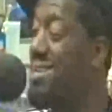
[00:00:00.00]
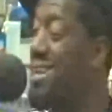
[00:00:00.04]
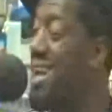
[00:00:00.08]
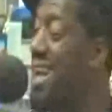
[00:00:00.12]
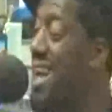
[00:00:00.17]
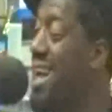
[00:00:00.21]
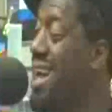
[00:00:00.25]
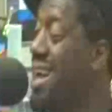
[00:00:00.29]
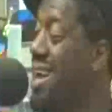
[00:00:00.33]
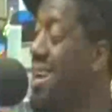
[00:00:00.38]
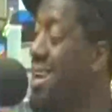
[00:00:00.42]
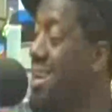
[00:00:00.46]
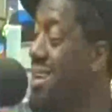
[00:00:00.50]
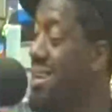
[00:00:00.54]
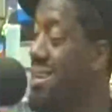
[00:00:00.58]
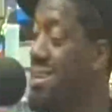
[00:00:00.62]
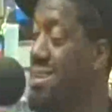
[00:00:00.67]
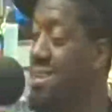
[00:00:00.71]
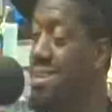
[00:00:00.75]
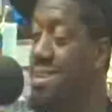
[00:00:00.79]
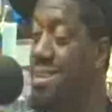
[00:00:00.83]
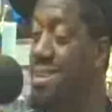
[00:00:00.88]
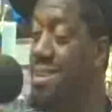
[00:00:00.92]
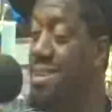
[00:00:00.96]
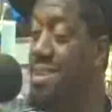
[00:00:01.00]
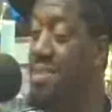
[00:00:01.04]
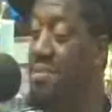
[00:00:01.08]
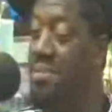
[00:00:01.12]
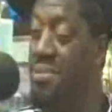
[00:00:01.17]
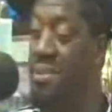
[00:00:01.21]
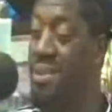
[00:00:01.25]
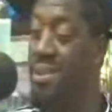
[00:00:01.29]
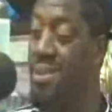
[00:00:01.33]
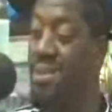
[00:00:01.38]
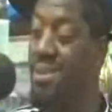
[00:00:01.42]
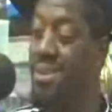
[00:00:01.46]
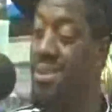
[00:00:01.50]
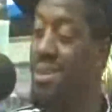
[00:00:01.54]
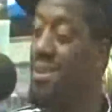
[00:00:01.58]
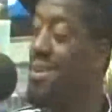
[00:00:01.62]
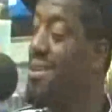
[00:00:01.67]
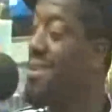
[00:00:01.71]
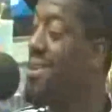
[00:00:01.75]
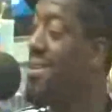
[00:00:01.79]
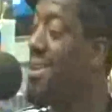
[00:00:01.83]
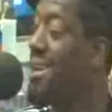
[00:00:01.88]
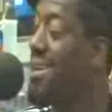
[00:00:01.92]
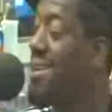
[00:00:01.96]
that ain't even,
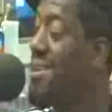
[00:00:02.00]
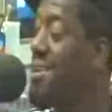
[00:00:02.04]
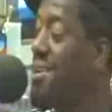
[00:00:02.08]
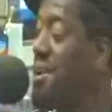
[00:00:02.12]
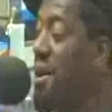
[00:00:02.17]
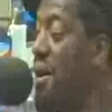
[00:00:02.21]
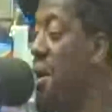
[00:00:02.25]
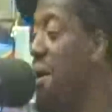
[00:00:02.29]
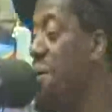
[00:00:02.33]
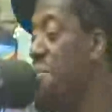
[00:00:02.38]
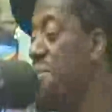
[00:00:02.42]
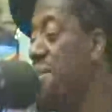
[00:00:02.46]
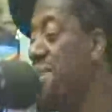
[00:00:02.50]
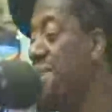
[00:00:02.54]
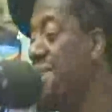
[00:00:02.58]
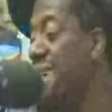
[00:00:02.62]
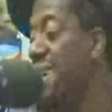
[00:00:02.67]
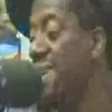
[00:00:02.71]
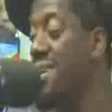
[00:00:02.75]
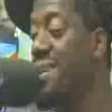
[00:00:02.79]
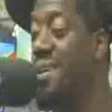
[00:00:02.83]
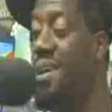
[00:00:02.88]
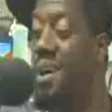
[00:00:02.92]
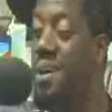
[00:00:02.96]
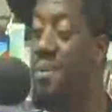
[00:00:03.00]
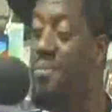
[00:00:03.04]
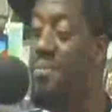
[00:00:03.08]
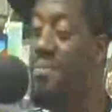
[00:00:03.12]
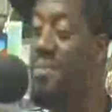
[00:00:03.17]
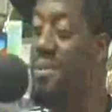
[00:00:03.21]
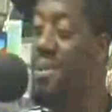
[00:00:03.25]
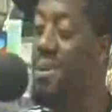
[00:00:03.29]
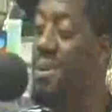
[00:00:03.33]
like, call me? Like, I